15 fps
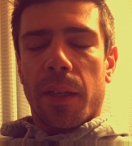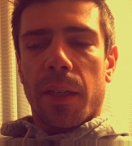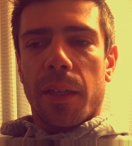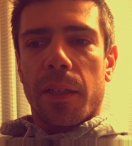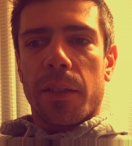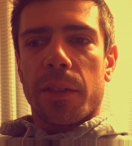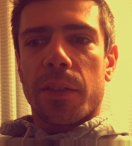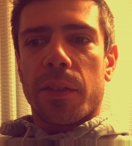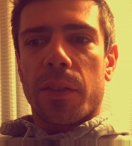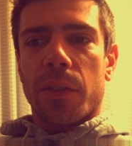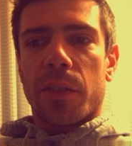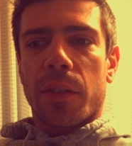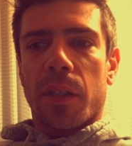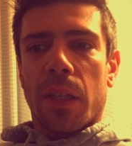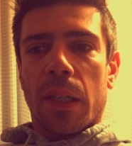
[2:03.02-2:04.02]

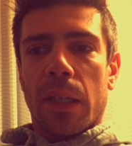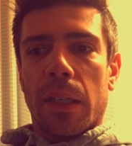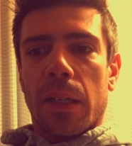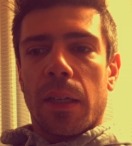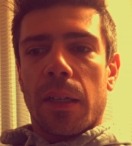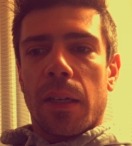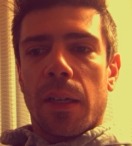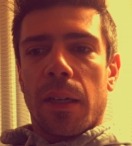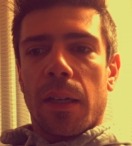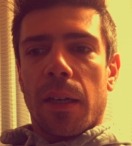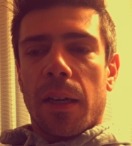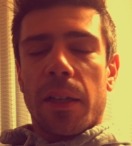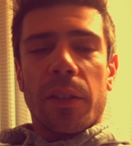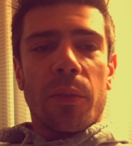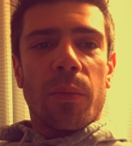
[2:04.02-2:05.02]
is
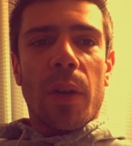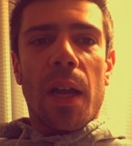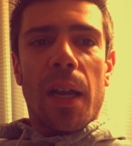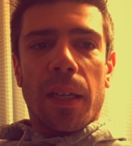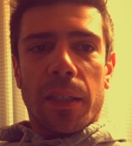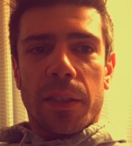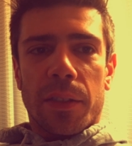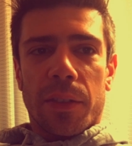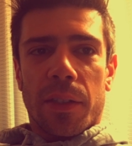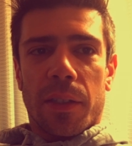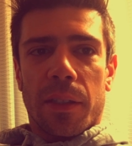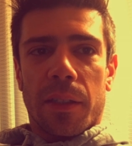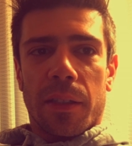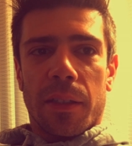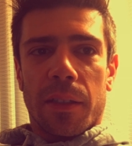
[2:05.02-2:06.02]
on the rocks,
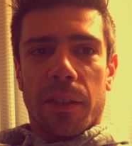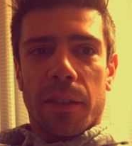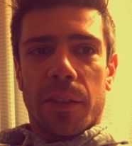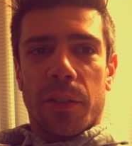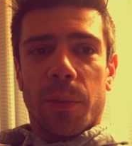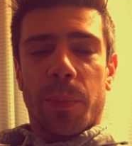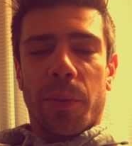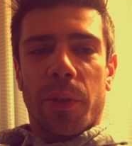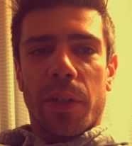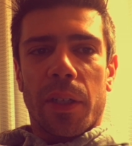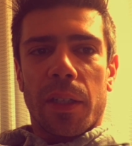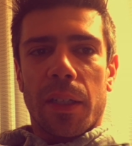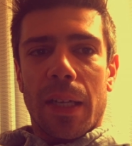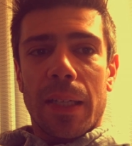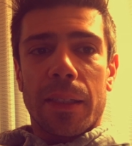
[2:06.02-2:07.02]
to put
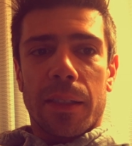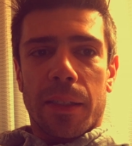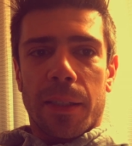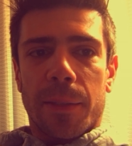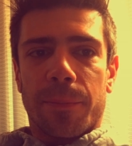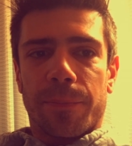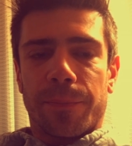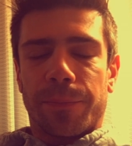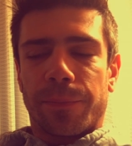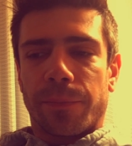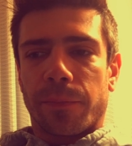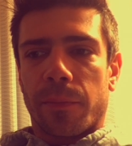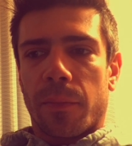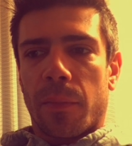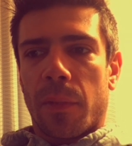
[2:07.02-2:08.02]
it nicely.
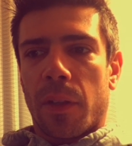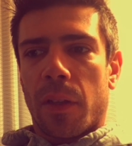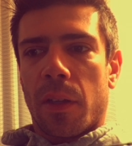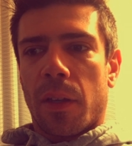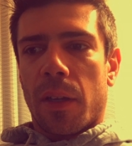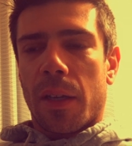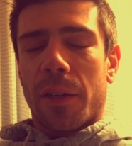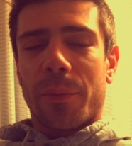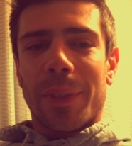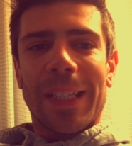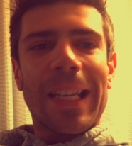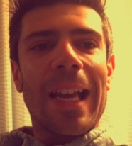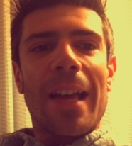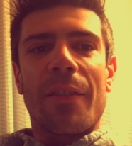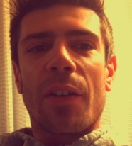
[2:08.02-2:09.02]
I don't
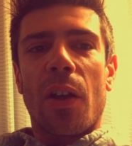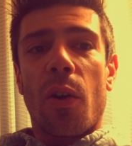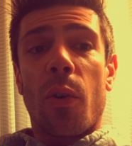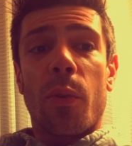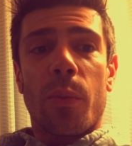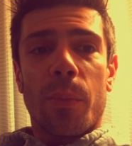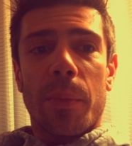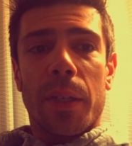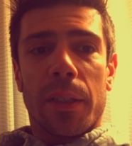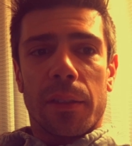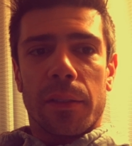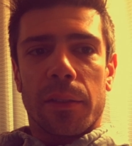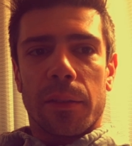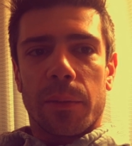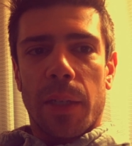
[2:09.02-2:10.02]
really have a home
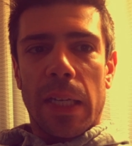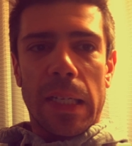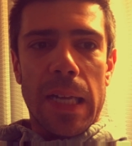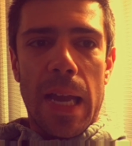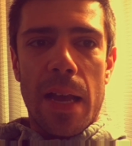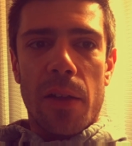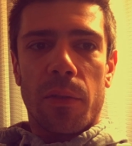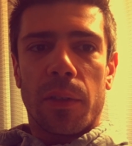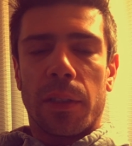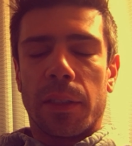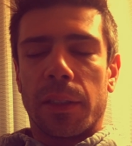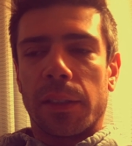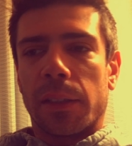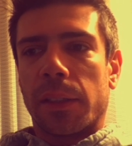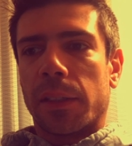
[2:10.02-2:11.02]
right now.
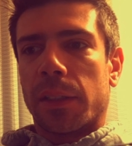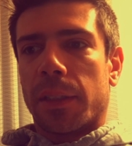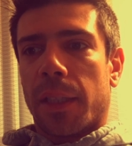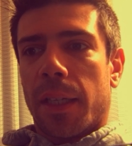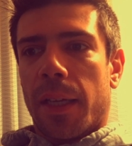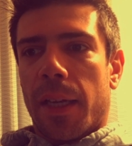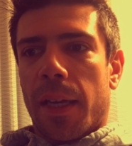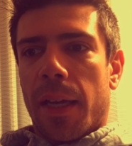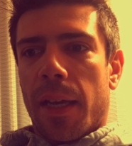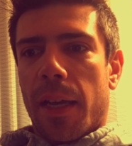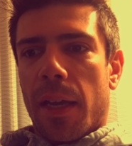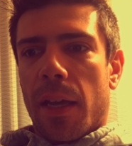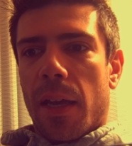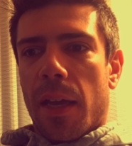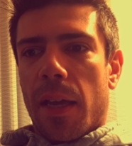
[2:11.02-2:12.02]

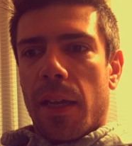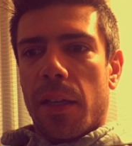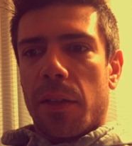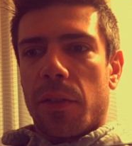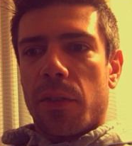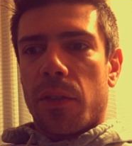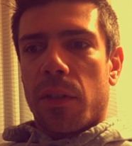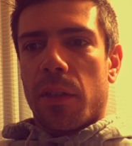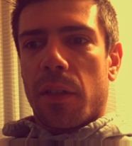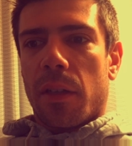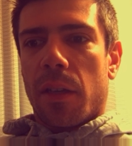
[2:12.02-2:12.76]
And